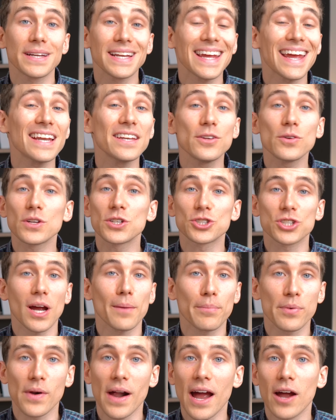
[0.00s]
But again, you can
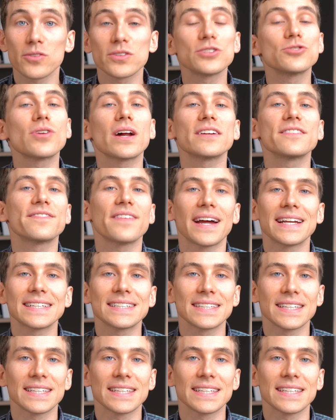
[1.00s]
shop around and try to find